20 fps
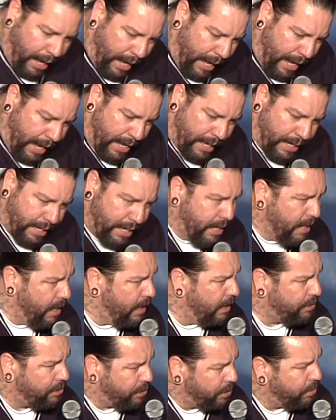And
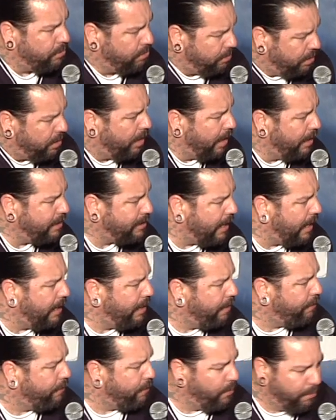so, you know, I
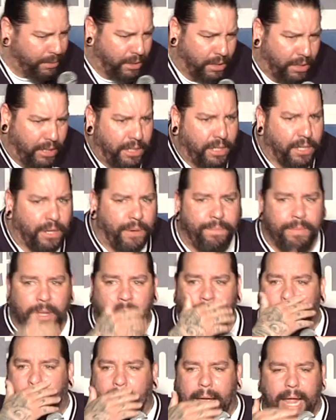sign it for him, you know, here you go.
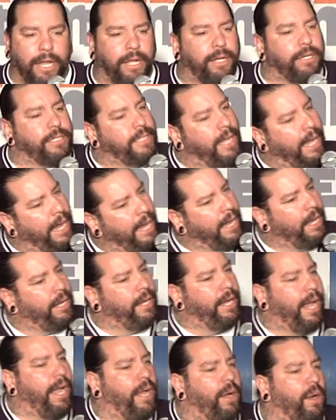And he goes,
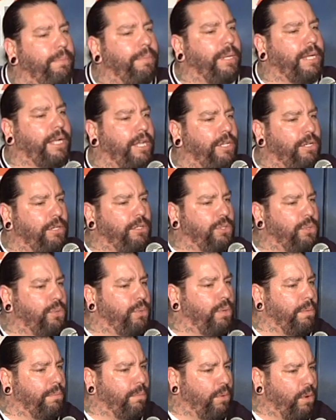hey, homie, can you do
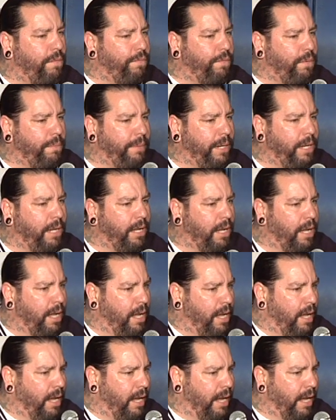one more for me?
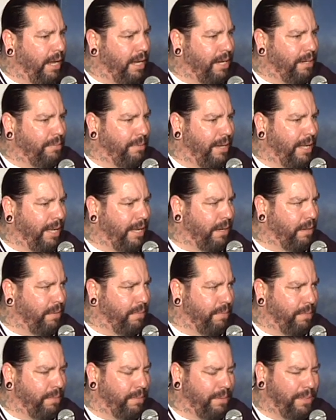And I'm like,
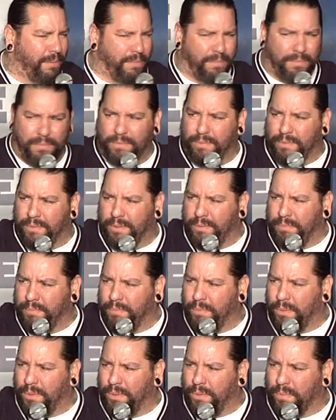one
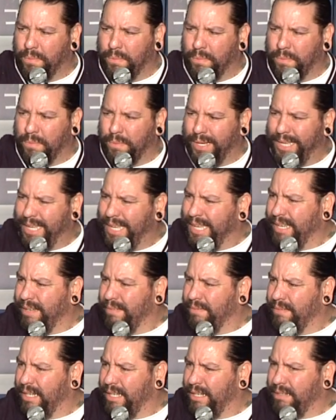more what?
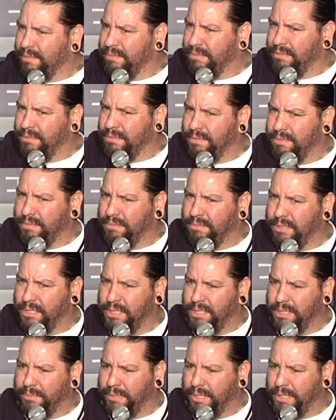Like, what does he